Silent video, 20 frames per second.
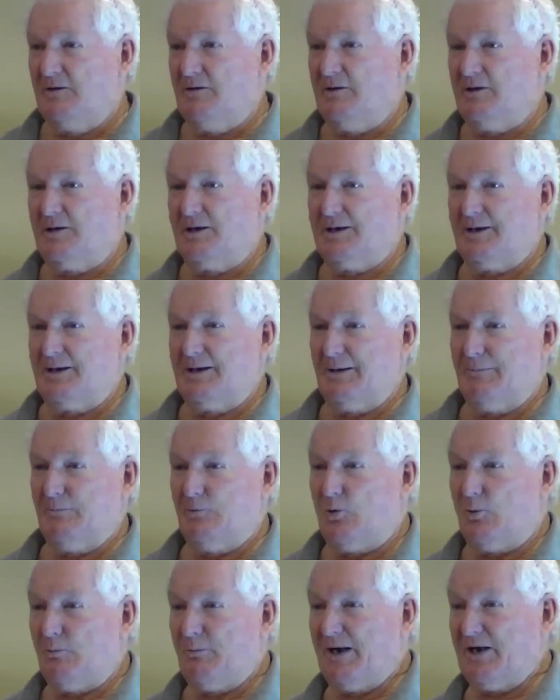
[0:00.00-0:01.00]
you're going to get
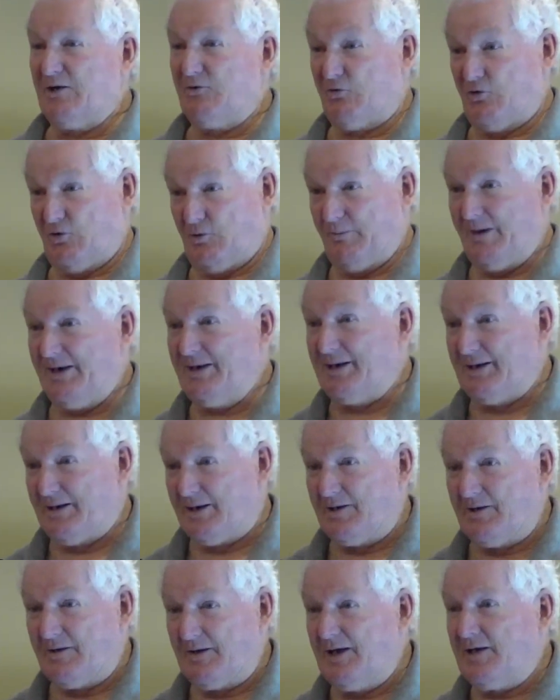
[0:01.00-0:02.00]
more bang for your money
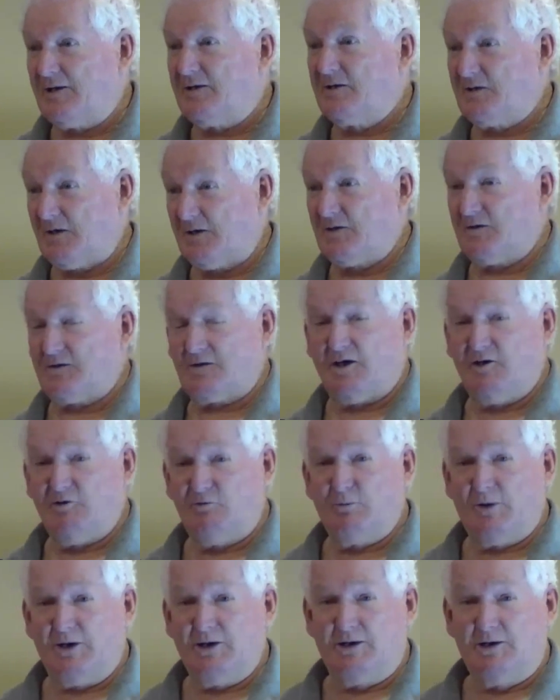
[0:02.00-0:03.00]
out of that, and it's going to
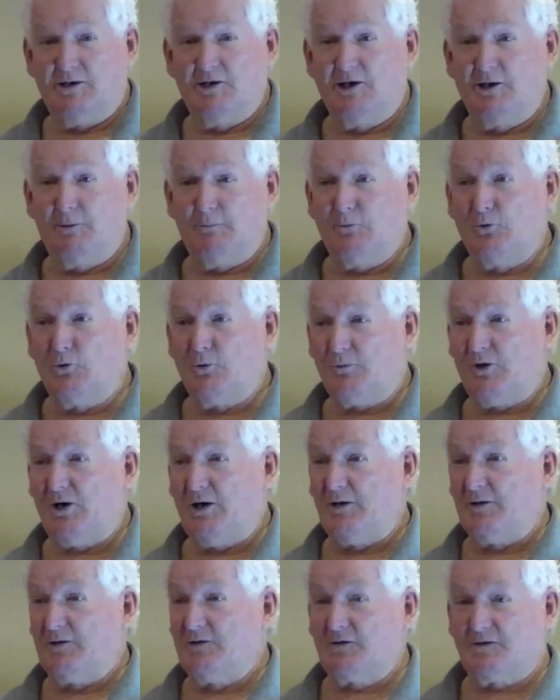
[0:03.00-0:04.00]
save money and get more
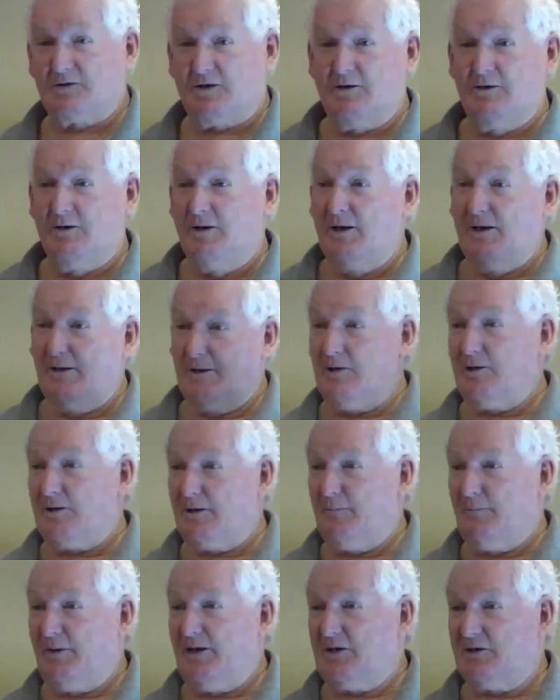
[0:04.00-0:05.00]
mileage, so they're not
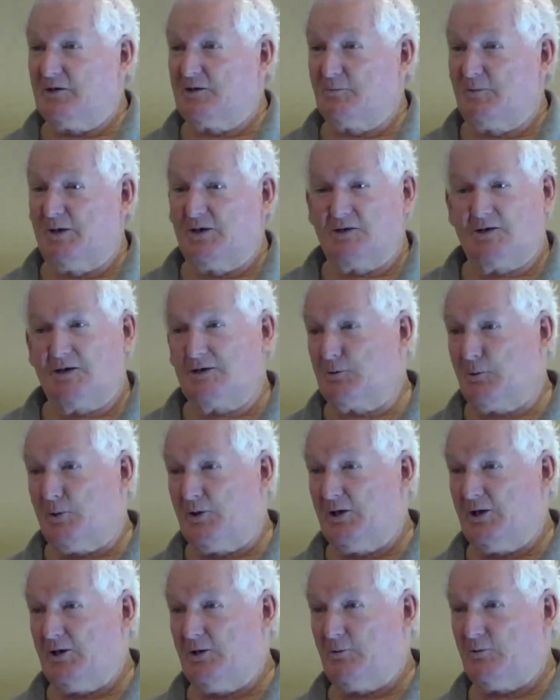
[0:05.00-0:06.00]
going to make as much. That's why
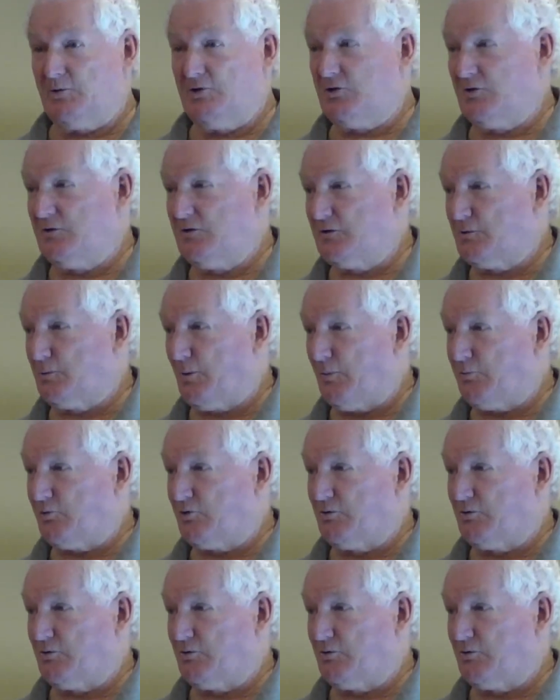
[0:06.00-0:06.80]
they don't want you to swap